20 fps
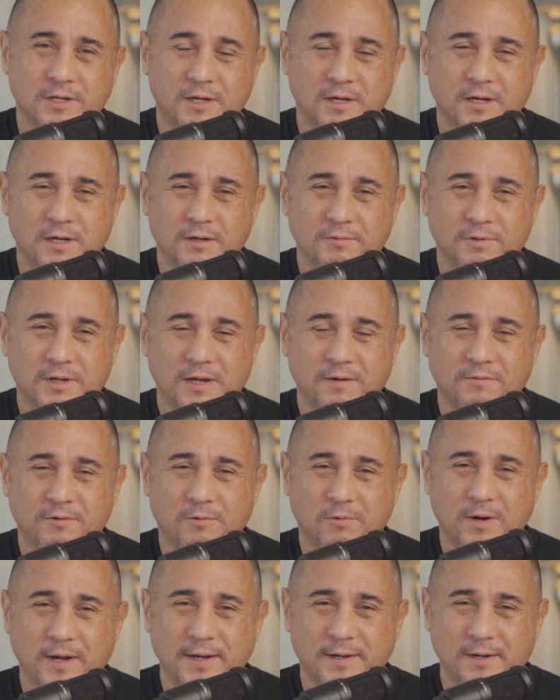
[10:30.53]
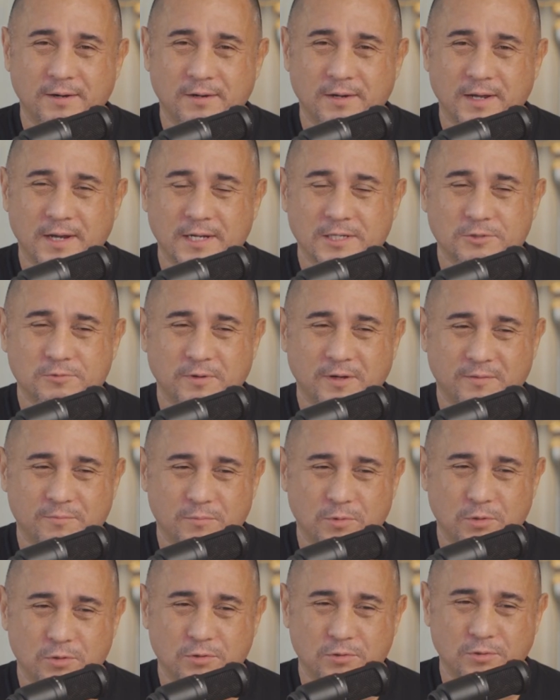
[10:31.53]
uh, we have Hawaiian Airlines, we have
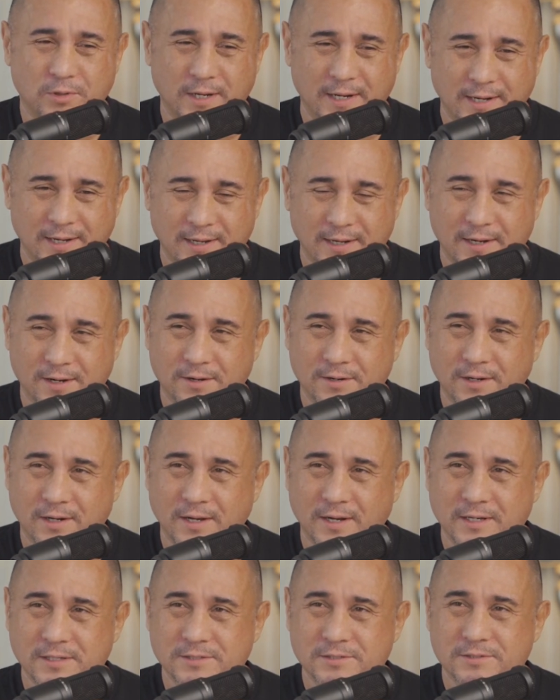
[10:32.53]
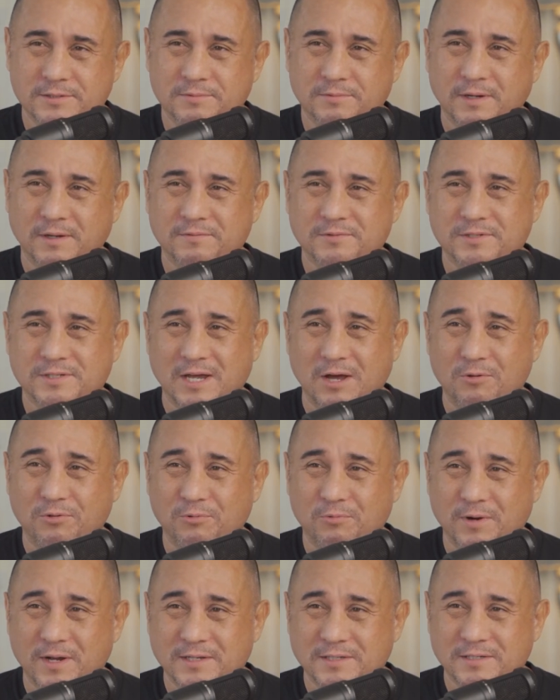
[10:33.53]
Mokulele Airlines, we have
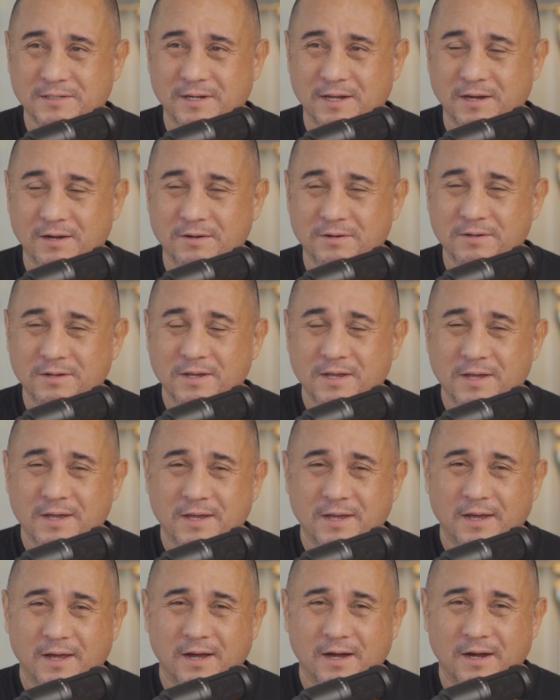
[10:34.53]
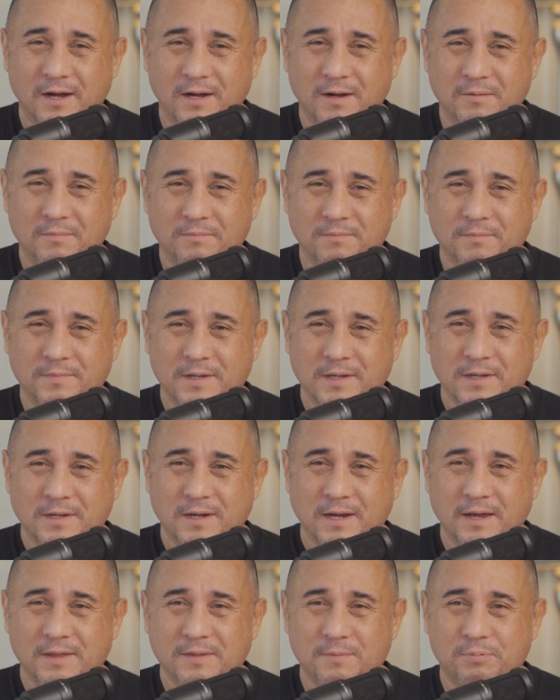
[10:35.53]
Southwest now. Um,
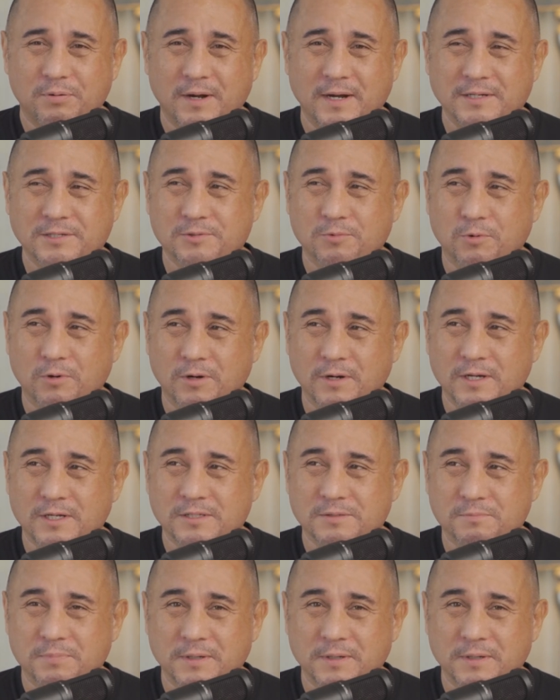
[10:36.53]
and the price war has